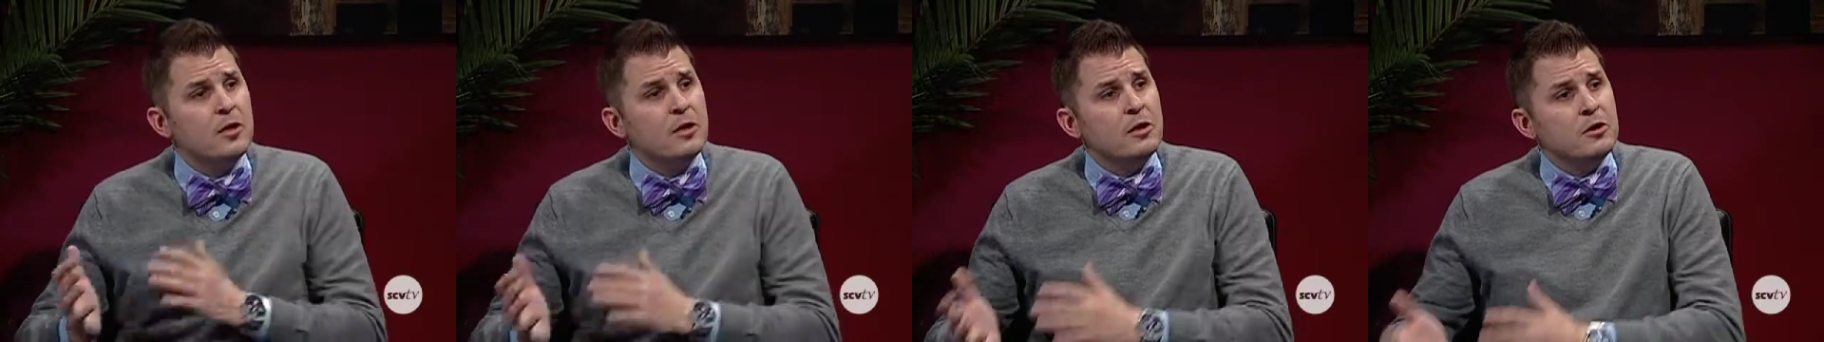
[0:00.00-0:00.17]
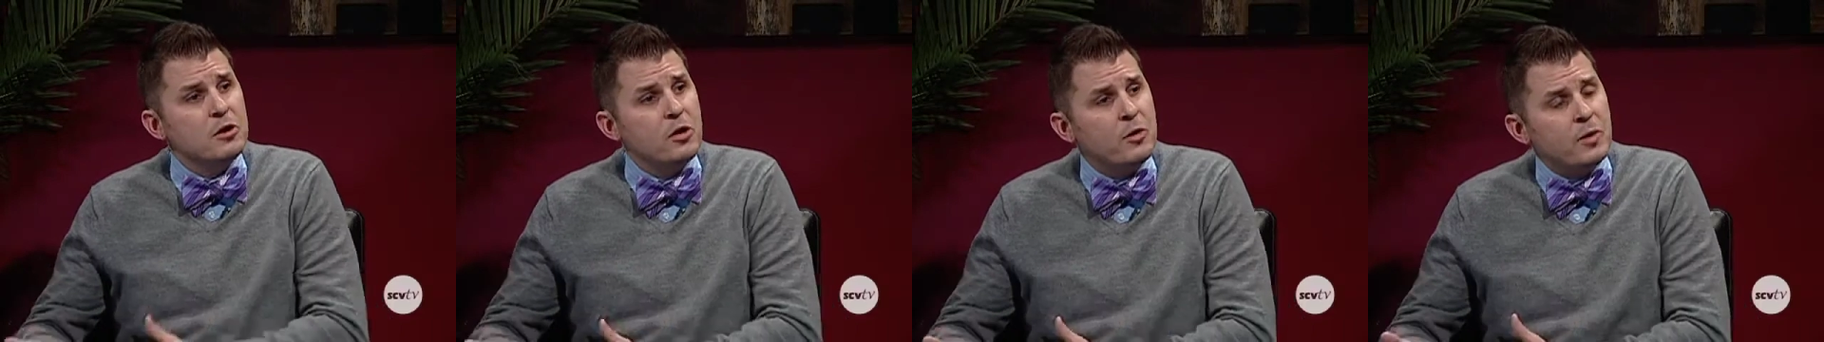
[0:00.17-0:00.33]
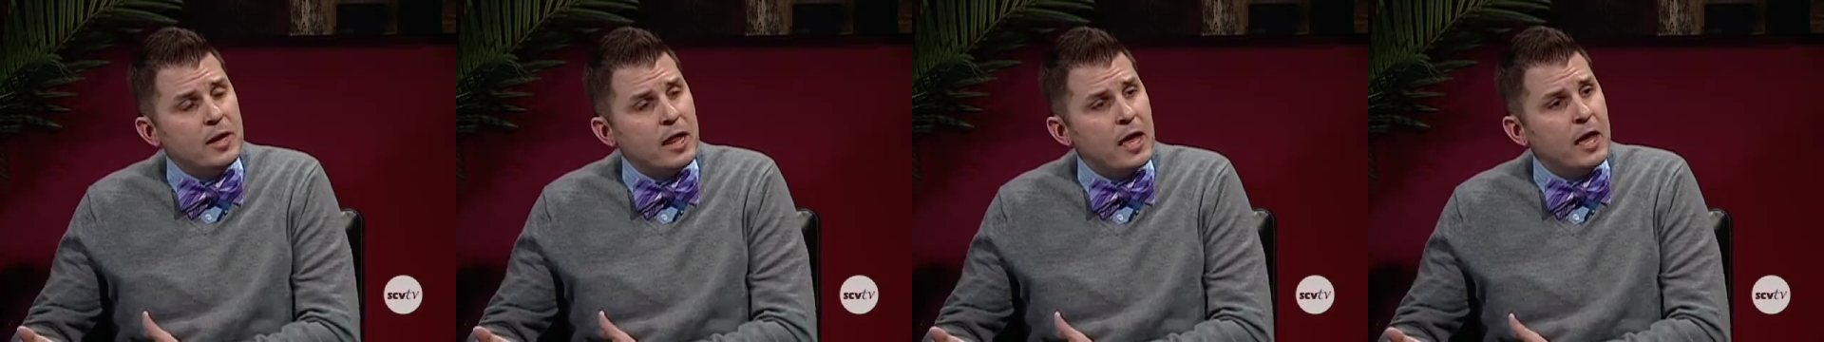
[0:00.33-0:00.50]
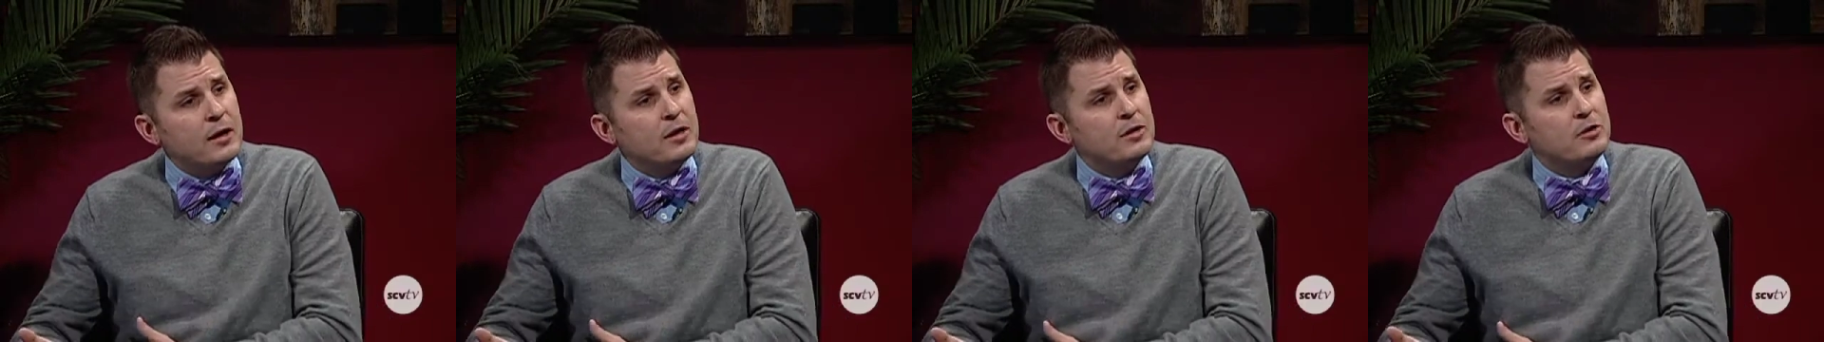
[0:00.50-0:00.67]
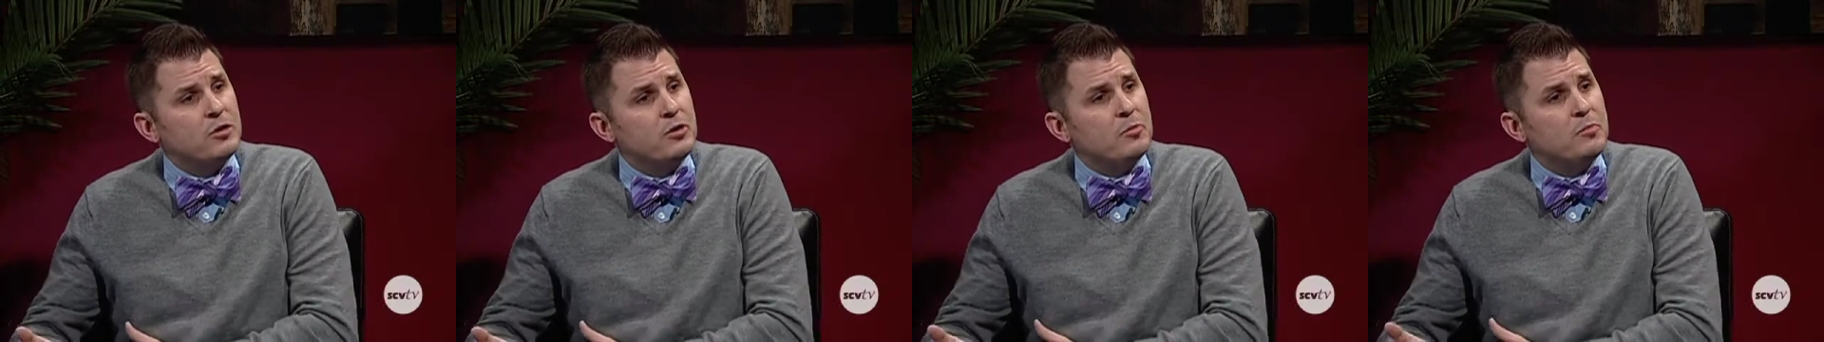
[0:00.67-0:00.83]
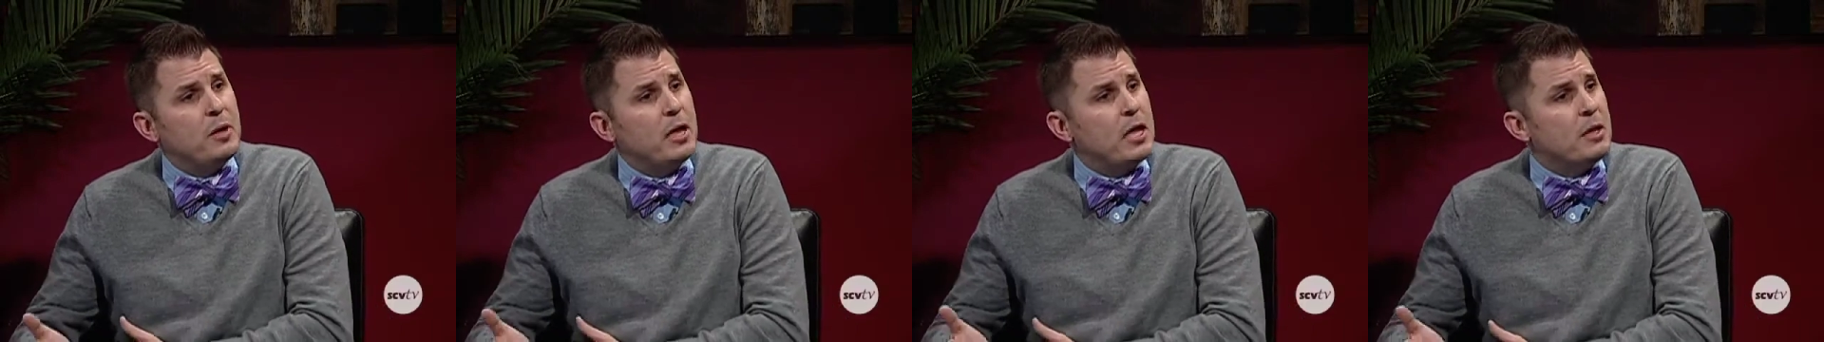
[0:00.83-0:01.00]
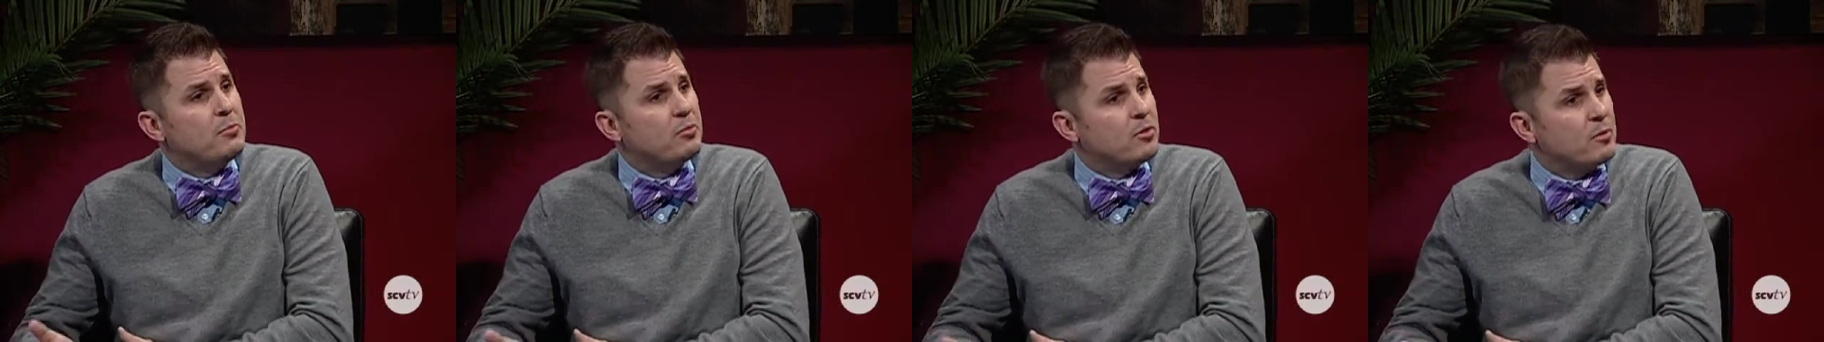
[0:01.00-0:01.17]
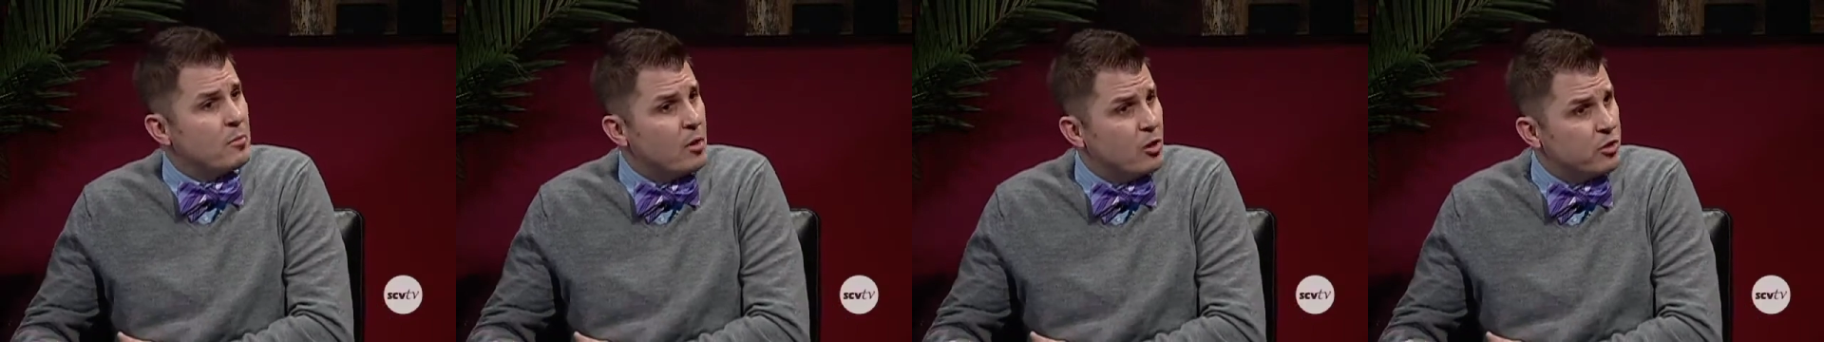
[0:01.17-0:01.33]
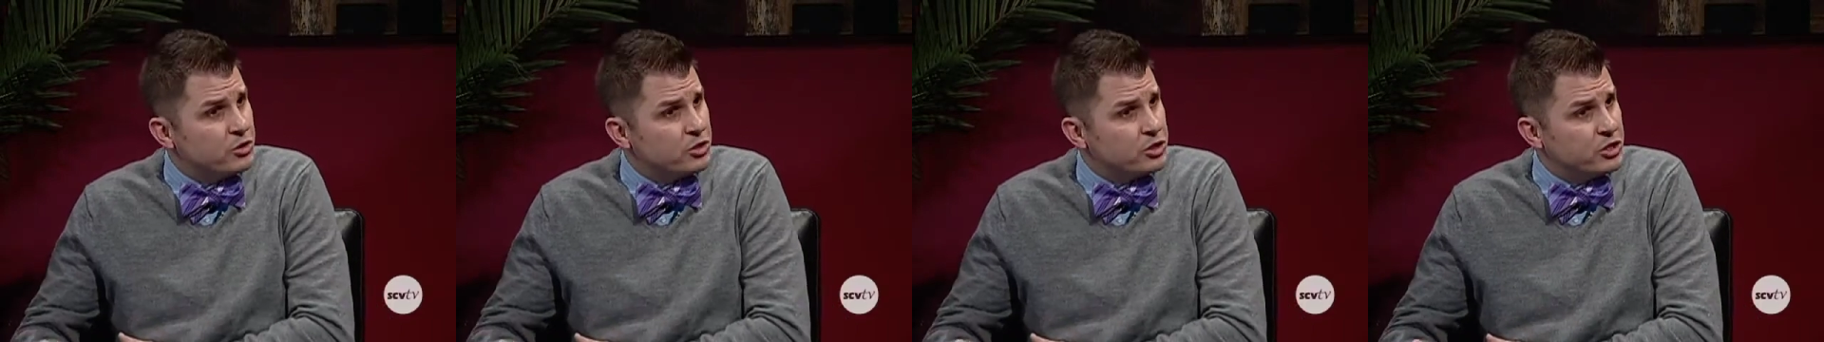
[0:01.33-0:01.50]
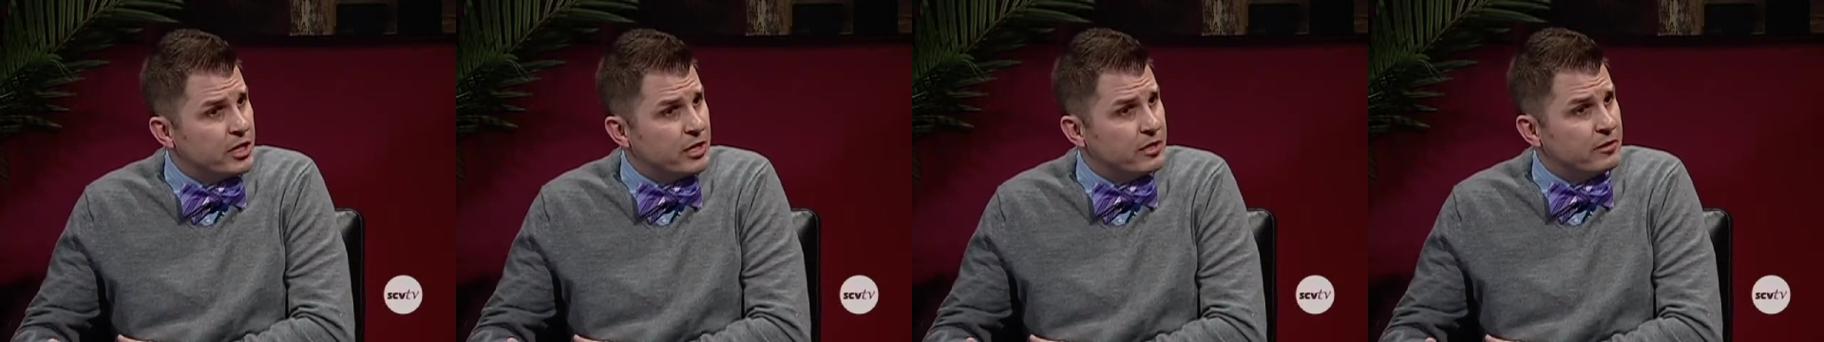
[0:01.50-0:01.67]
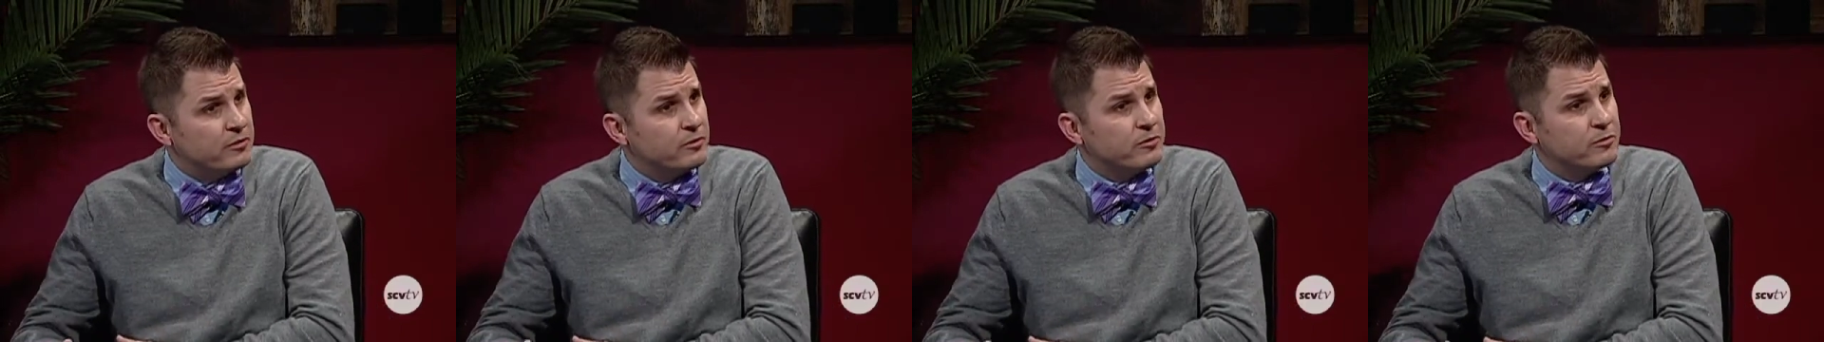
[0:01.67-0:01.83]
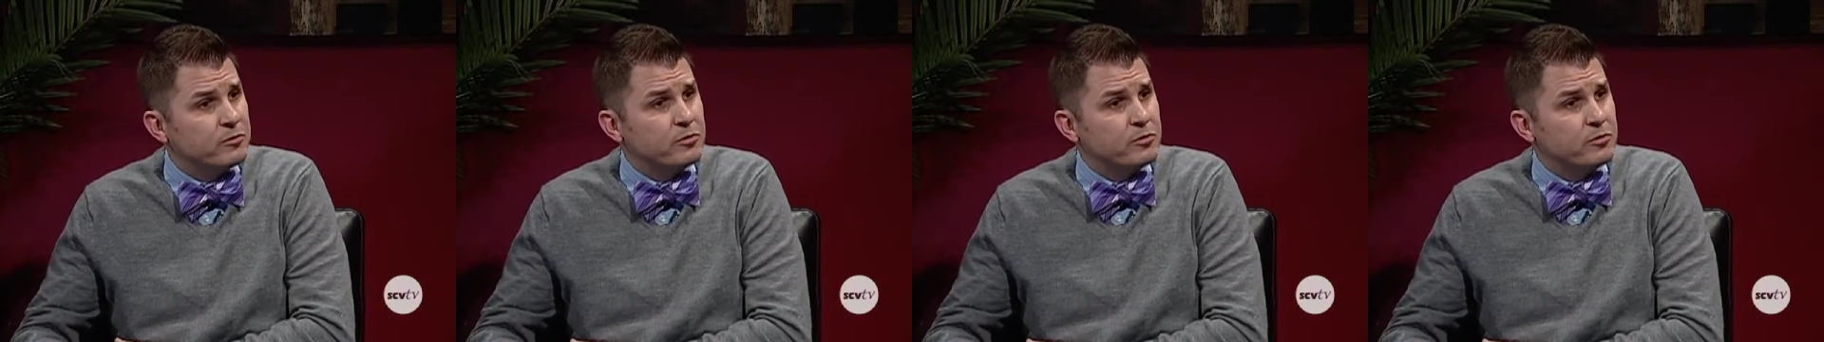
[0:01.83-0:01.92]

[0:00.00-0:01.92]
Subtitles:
knowing how to do paid promotions